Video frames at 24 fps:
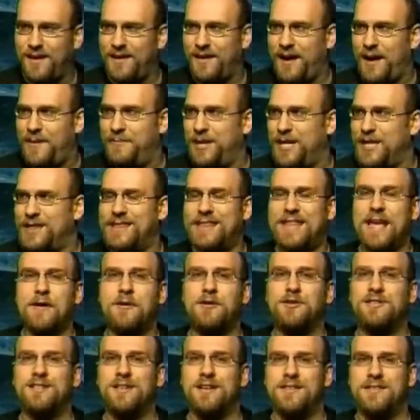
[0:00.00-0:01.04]
I mean,
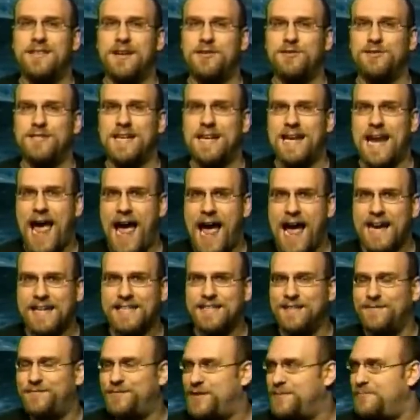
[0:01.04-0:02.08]
there's an
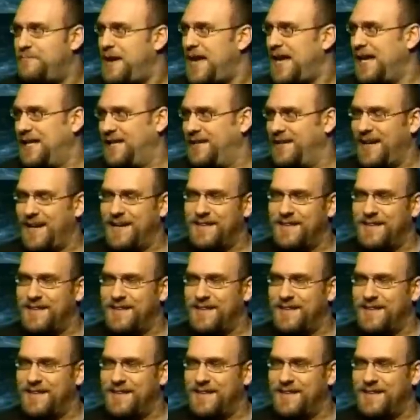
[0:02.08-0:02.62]
active debate,